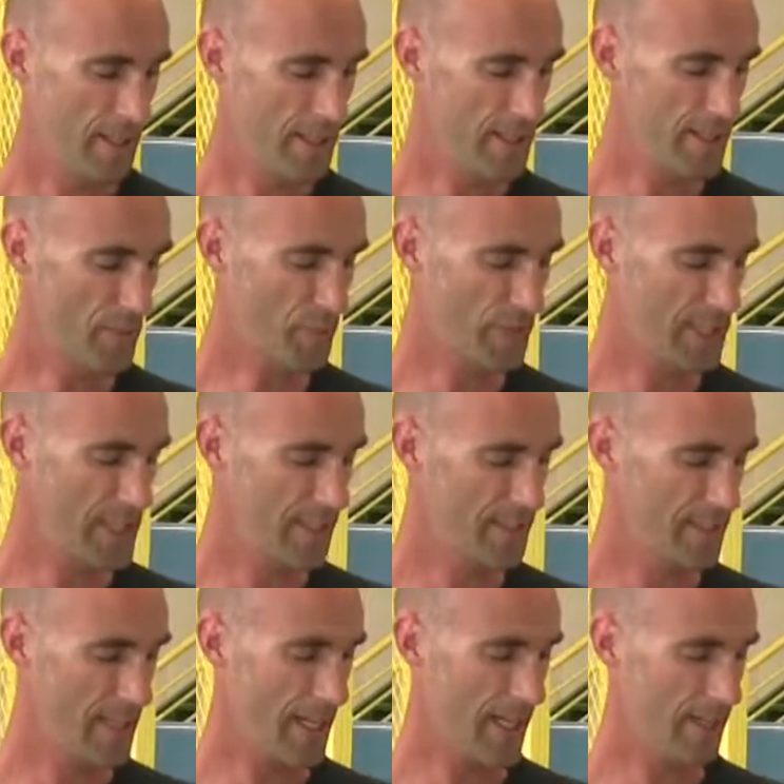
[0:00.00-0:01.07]
And you can
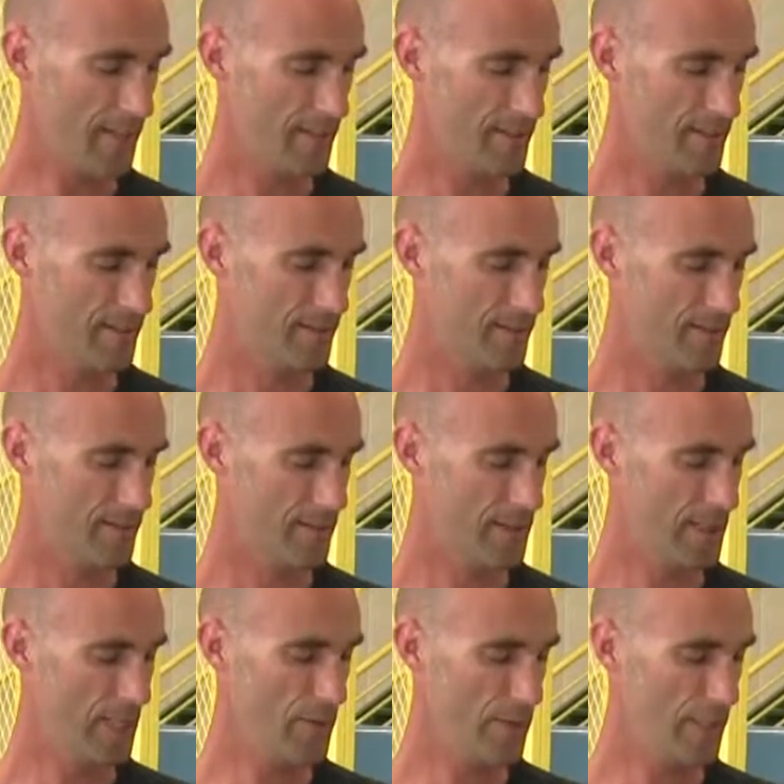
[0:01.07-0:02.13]
preset
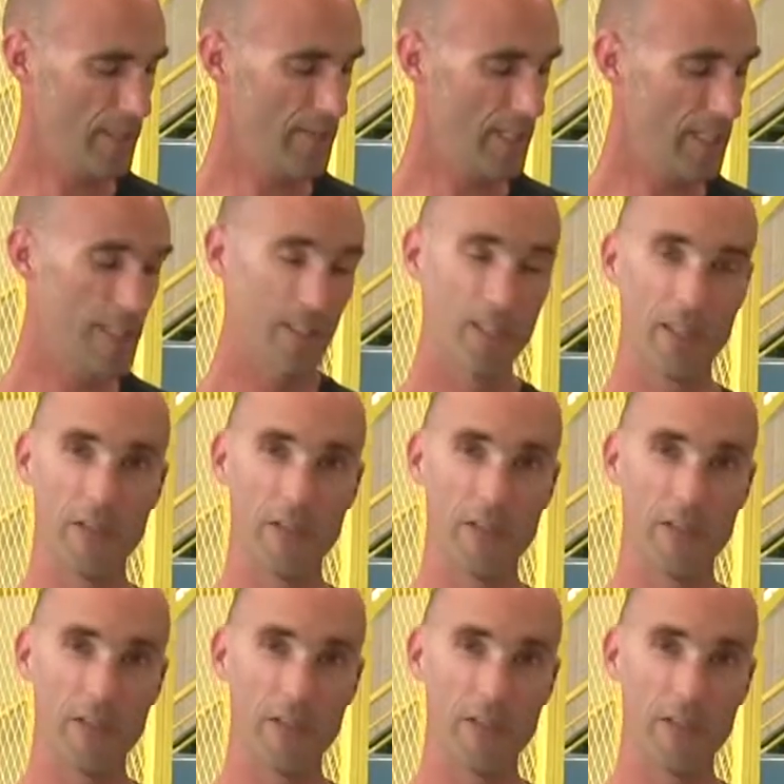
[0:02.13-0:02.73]
grade 1, grade 2,